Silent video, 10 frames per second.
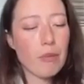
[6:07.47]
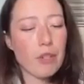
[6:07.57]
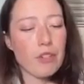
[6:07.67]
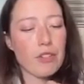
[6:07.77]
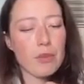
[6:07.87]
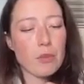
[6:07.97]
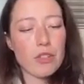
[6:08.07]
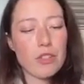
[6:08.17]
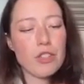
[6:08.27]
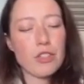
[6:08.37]
but you just want
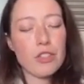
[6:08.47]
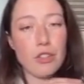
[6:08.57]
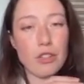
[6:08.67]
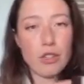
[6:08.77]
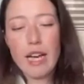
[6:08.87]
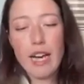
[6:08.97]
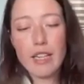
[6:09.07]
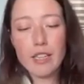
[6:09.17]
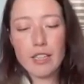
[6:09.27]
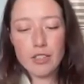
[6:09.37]
to add
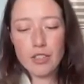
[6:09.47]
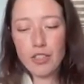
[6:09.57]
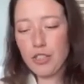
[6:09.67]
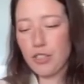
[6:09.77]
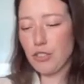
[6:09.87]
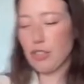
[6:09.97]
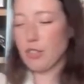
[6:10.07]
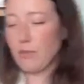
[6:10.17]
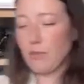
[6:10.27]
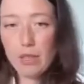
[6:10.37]
it to
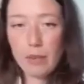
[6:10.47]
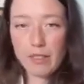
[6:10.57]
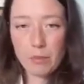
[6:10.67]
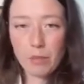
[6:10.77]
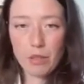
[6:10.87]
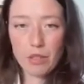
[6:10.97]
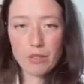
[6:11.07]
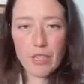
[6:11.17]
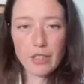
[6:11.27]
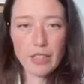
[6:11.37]
the rice ball,
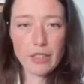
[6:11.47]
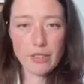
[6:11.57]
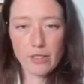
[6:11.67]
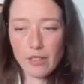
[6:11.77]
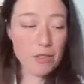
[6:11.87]
kind of like this.